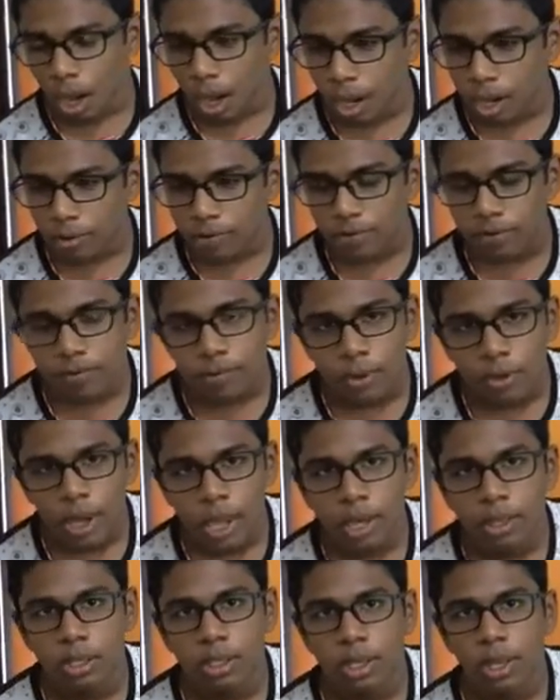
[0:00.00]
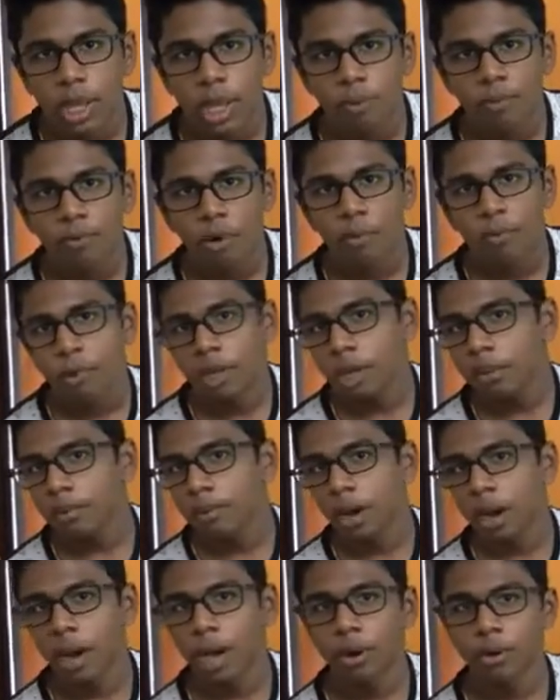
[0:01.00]
I've get the help from
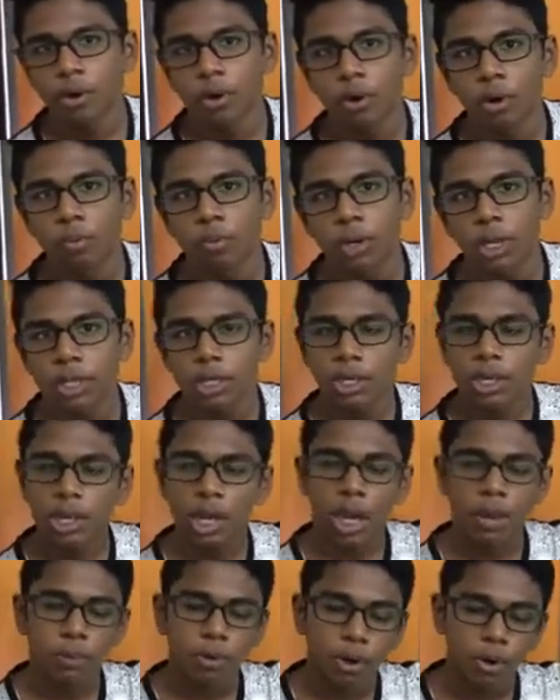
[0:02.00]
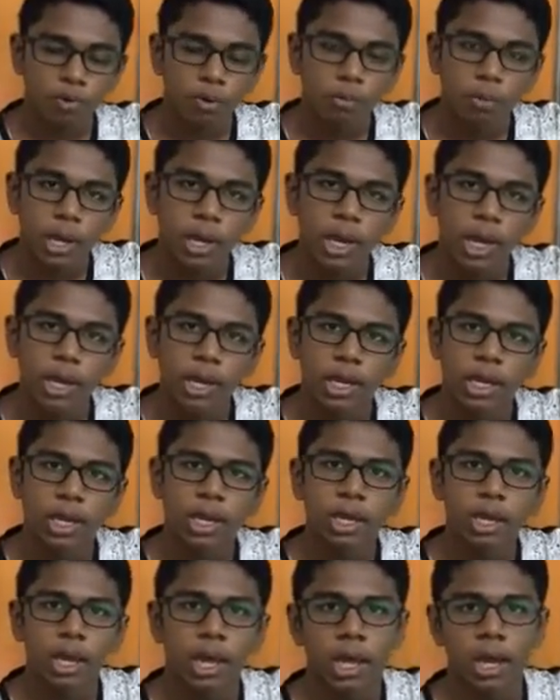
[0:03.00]
him. I wrote on PT3. I'm confirm I get
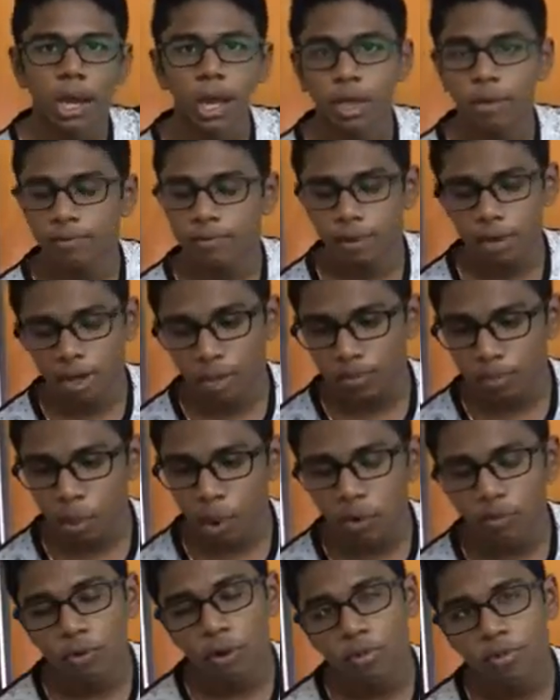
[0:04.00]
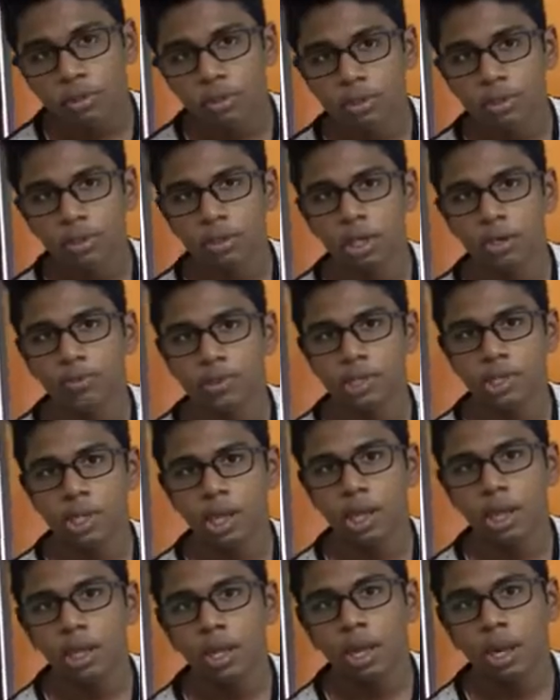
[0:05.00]
A, and I've learned more from Sir
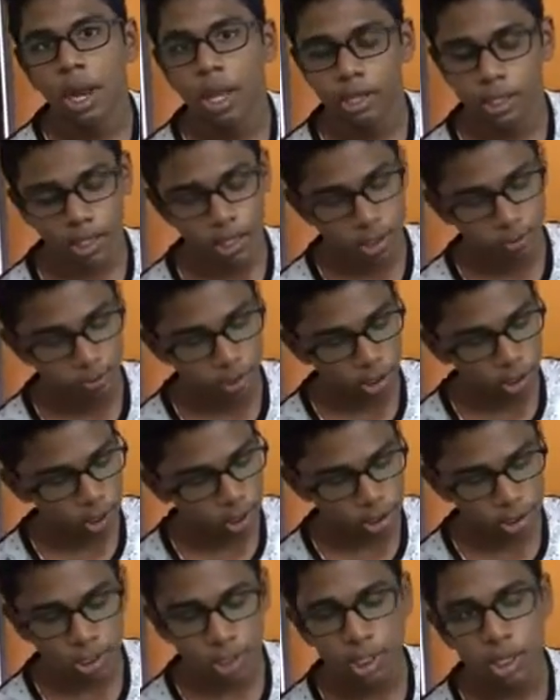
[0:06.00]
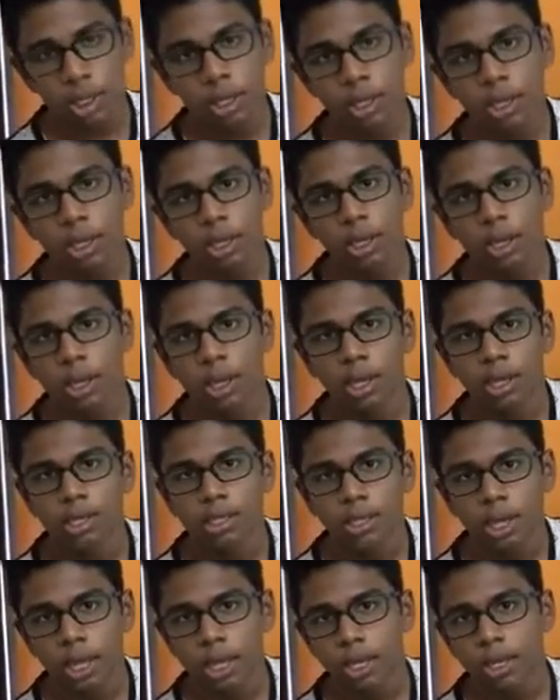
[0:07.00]
Vijay, like his patience,
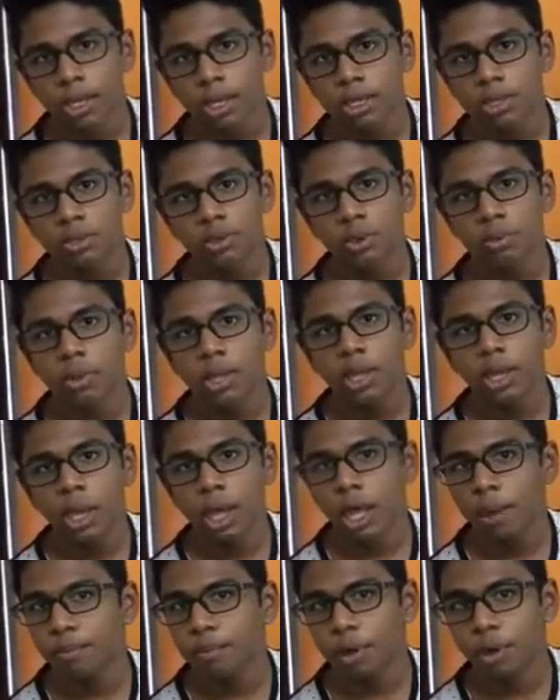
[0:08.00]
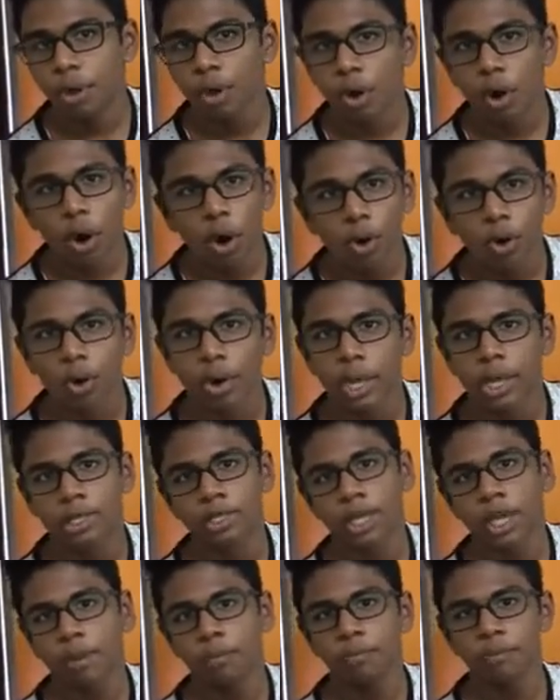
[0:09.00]
his kindness to me, helped me a lot on
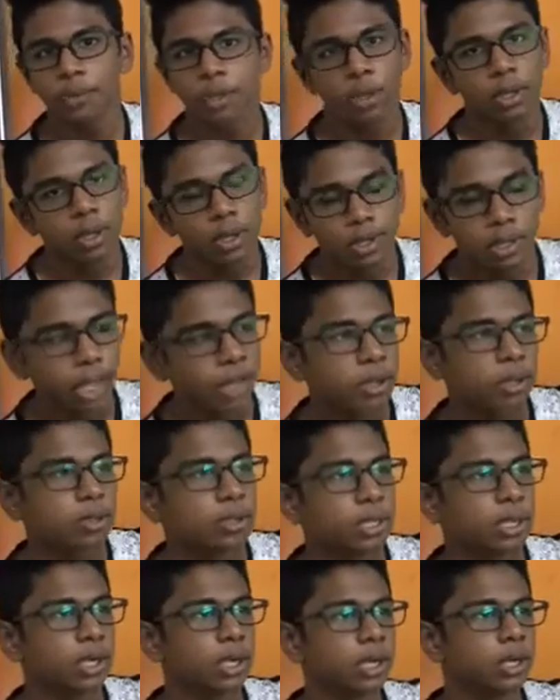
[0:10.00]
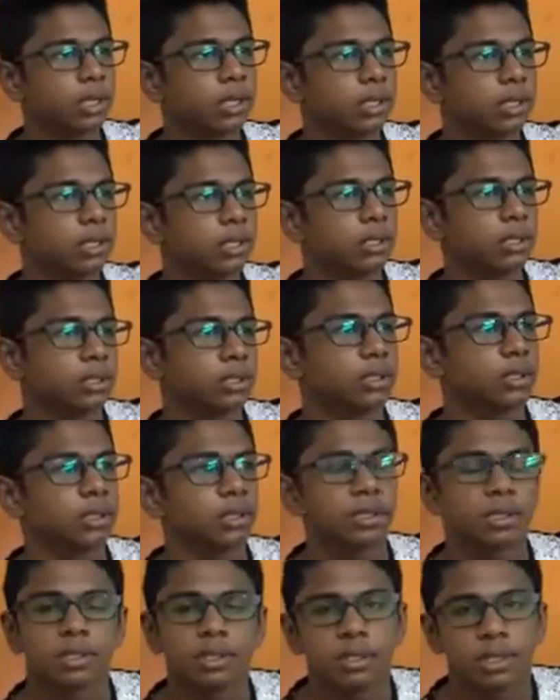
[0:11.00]
exam. Thank you, sir.
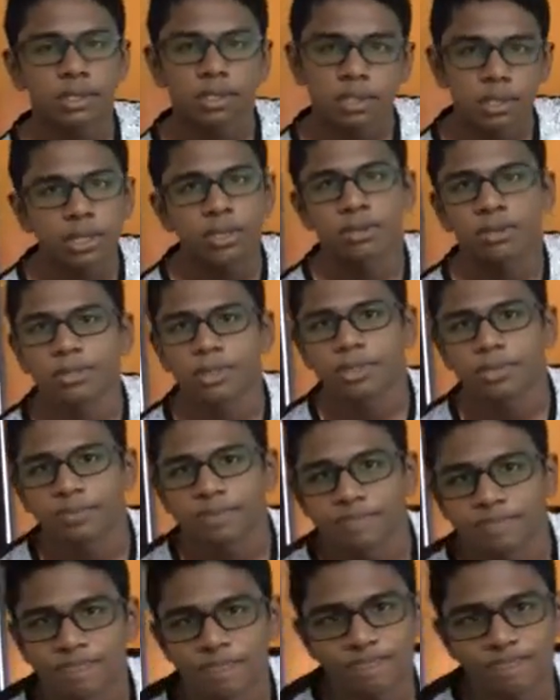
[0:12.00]
That's all.